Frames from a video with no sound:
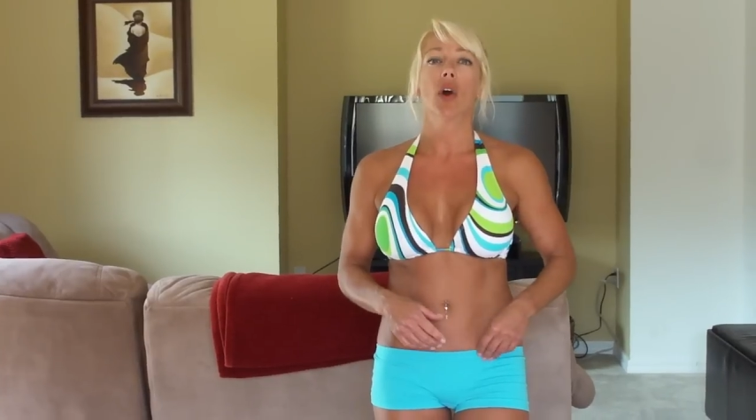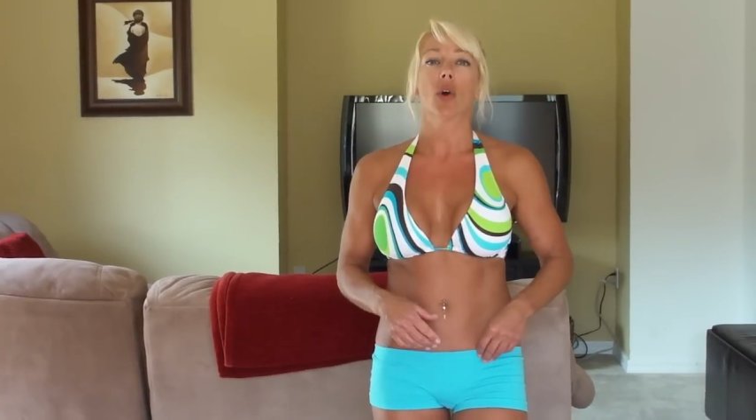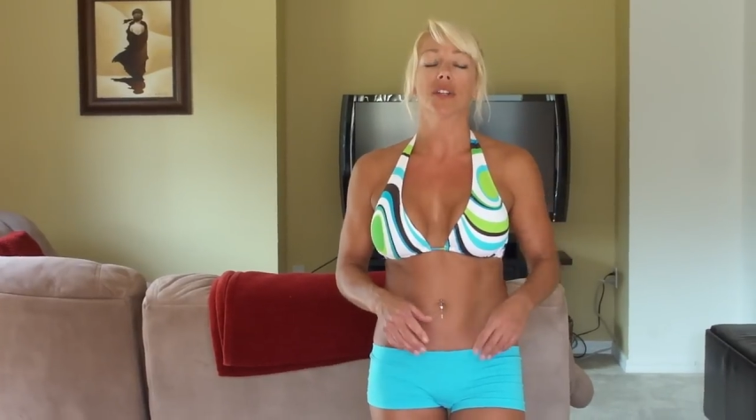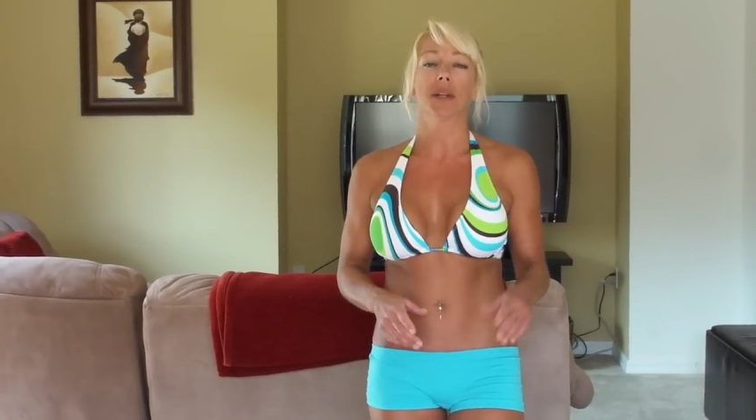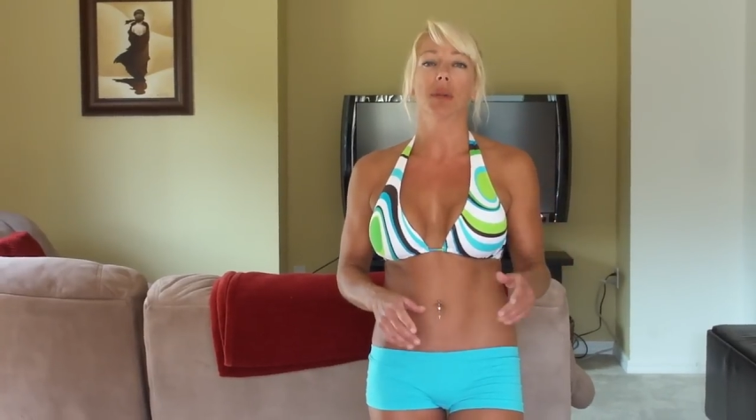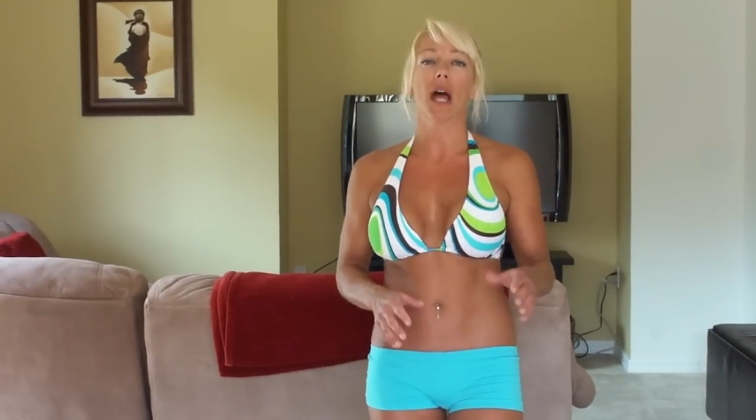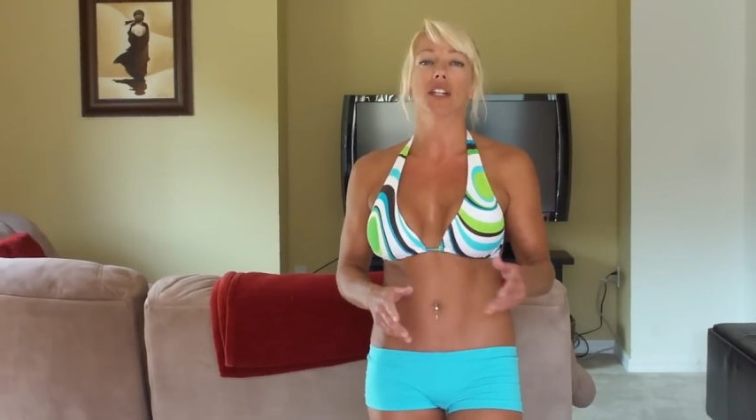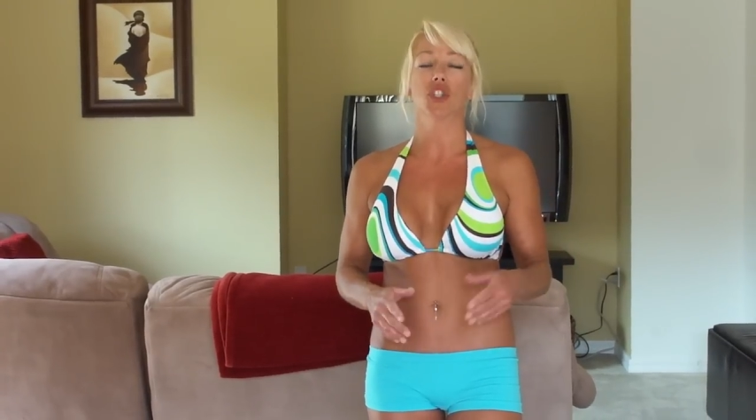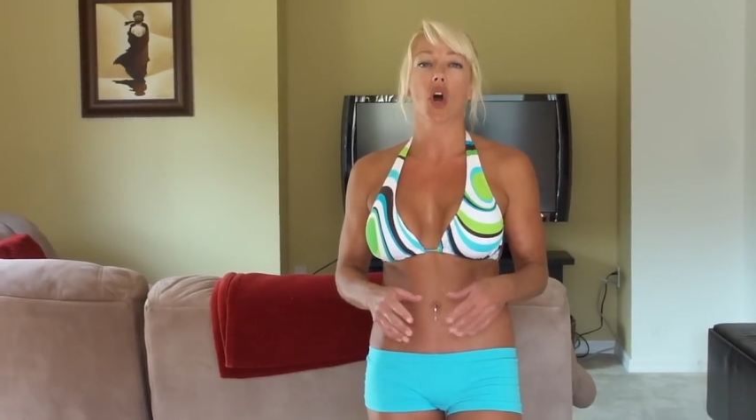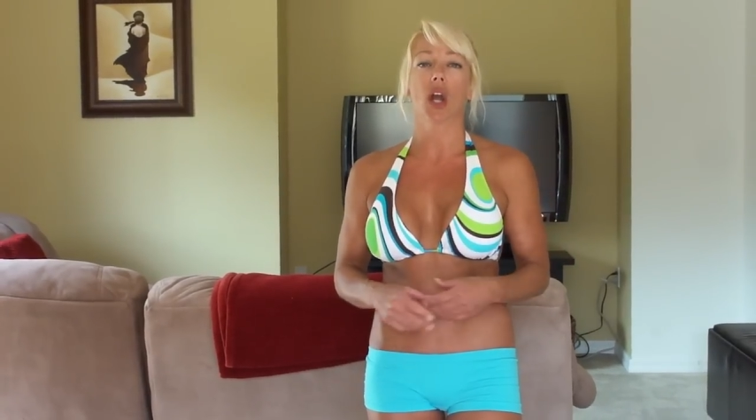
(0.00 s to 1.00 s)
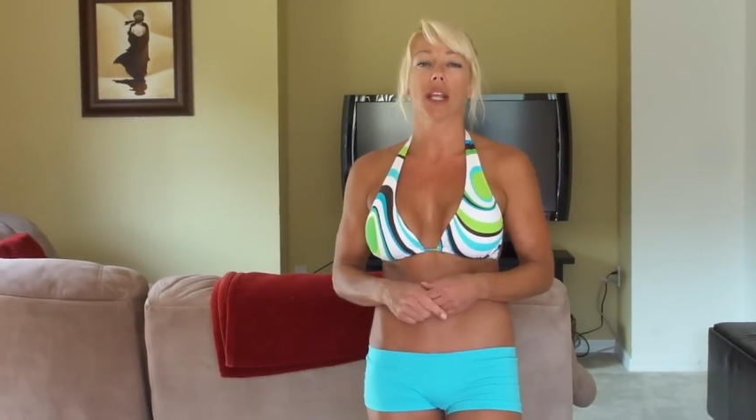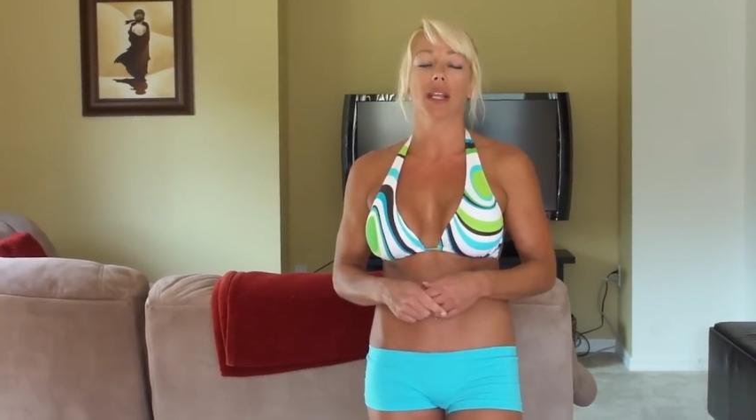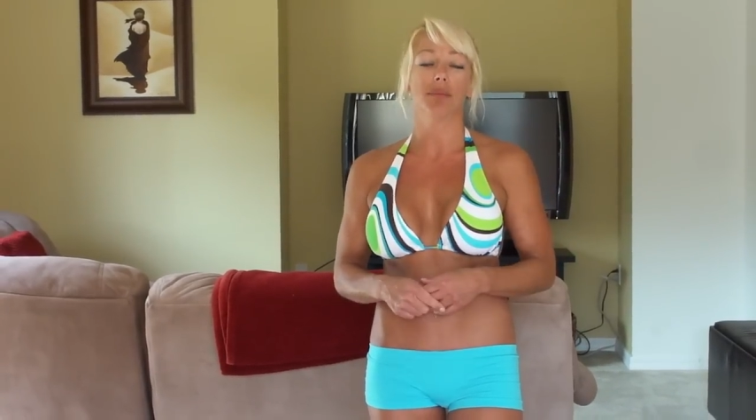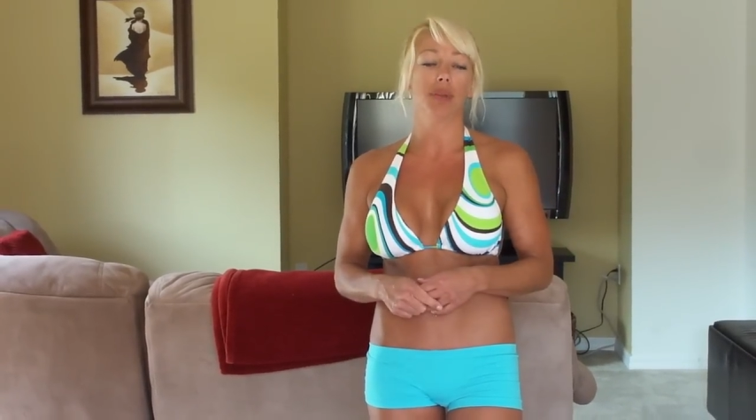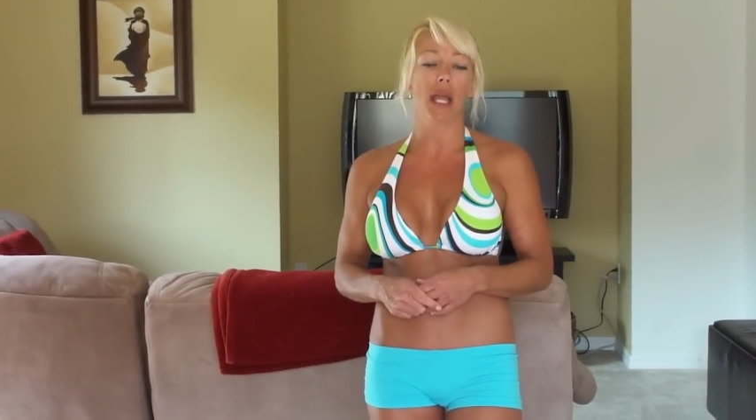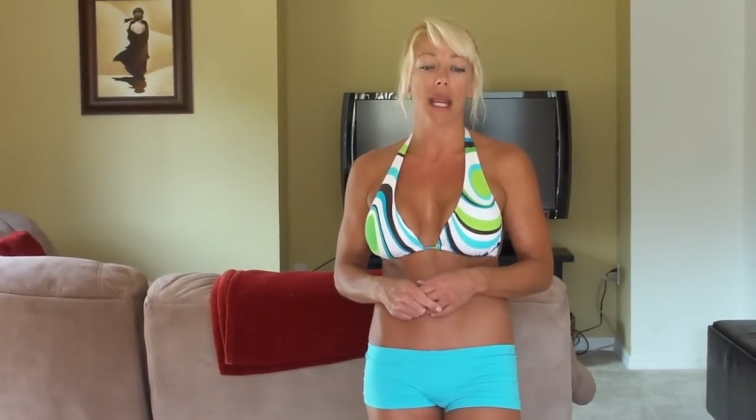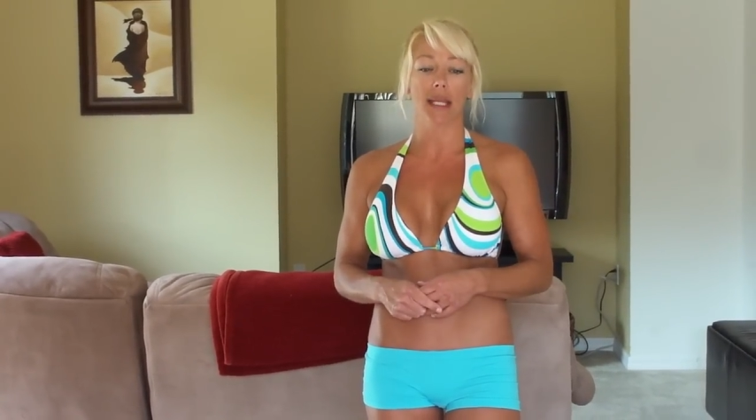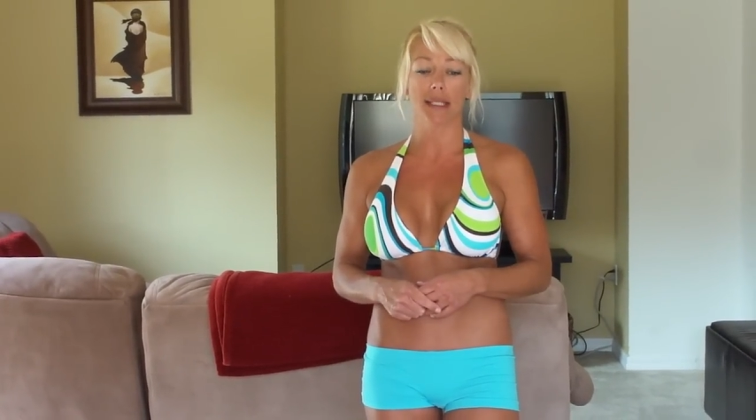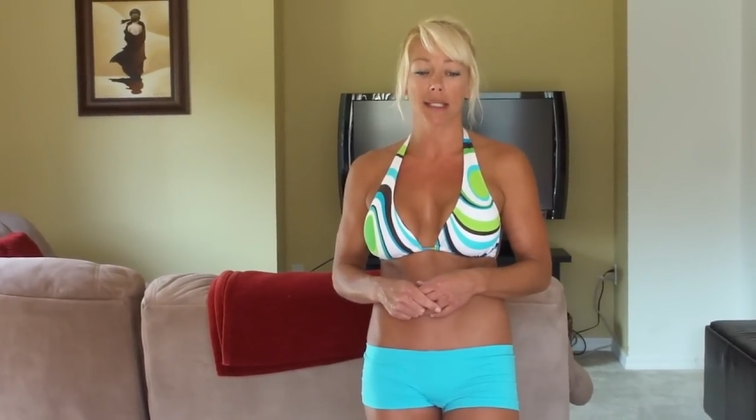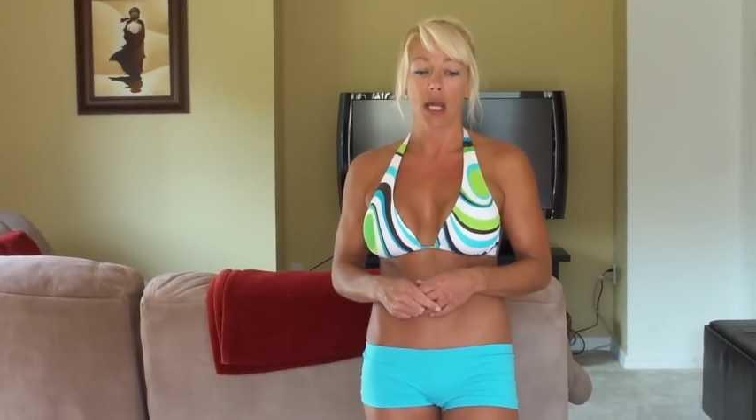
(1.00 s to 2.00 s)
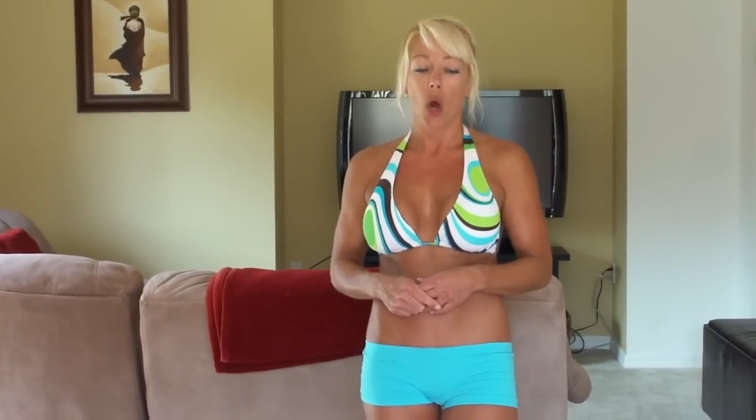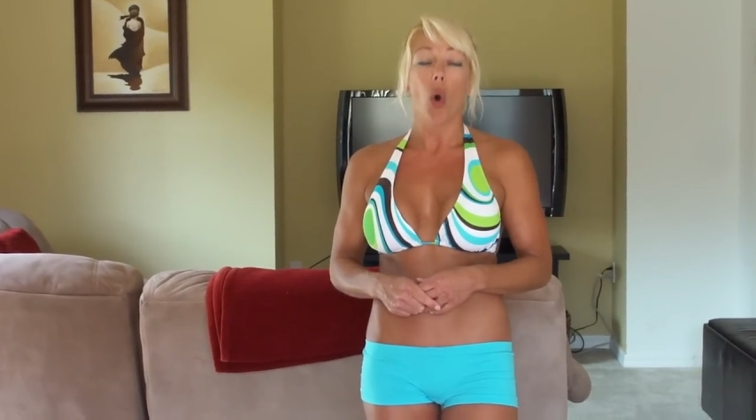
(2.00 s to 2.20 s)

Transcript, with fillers: or some light jogging in place,